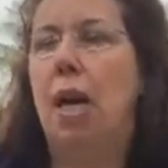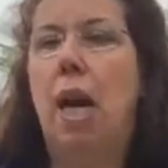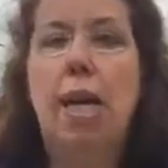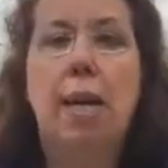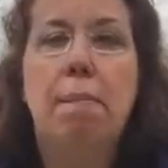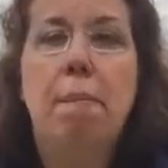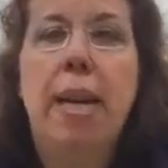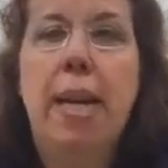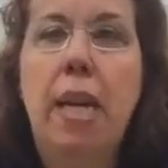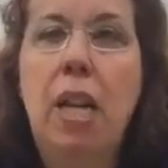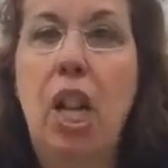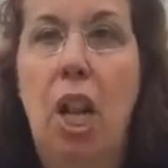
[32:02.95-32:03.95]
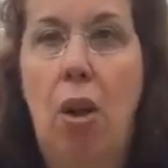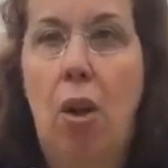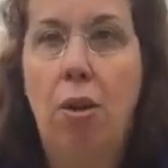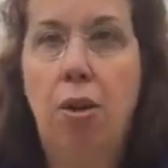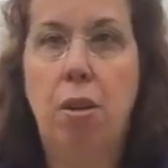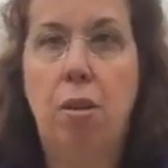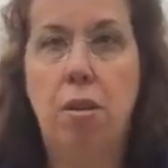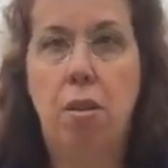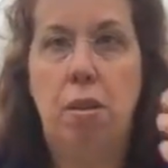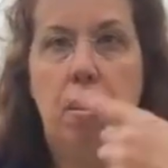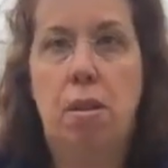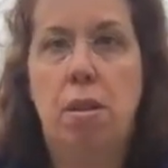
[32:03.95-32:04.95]
I can make it longer
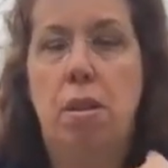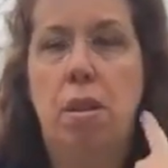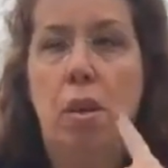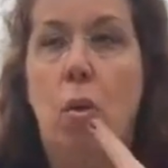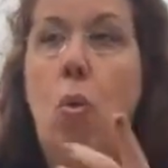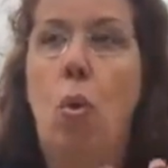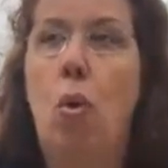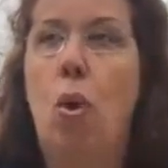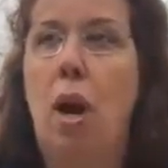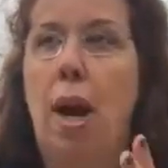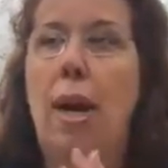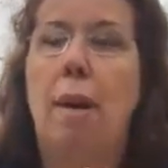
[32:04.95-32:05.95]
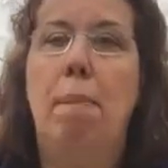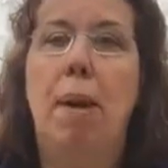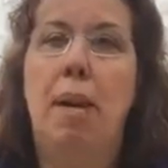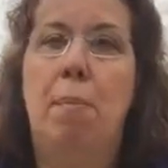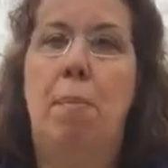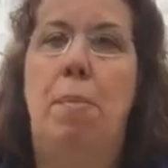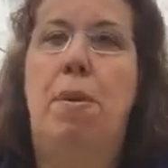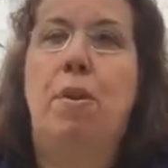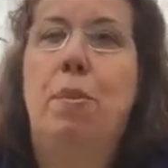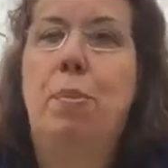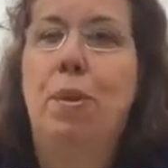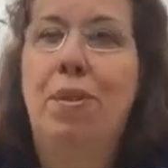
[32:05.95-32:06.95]
or I can make
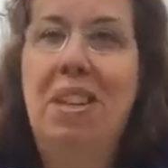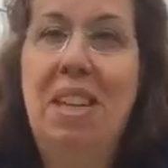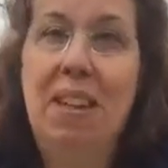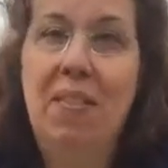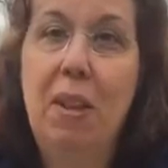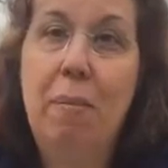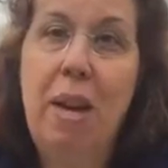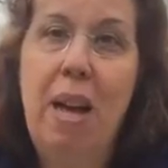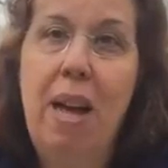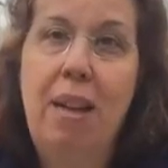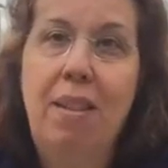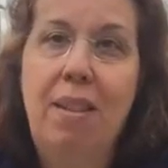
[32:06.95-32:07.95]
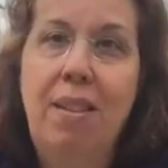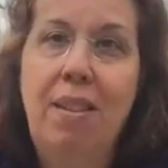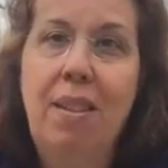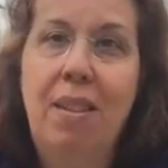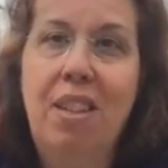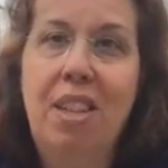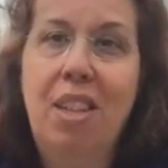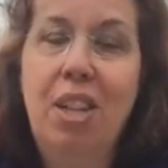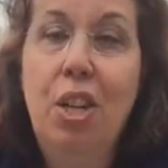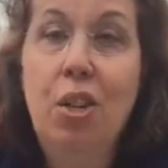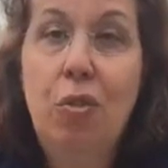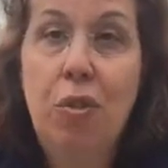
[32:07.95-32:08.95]
multiples and give them as
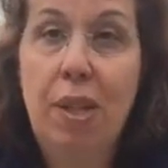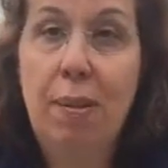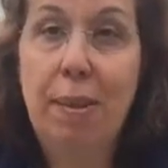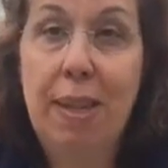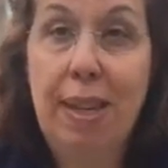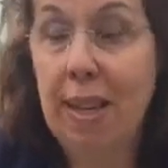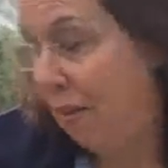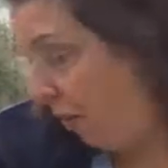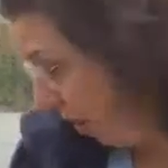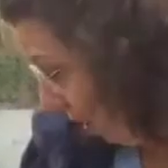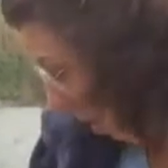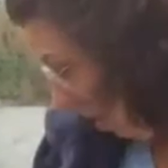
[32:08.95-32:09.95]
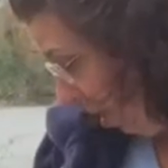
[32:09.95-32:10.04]
Christmas gifts.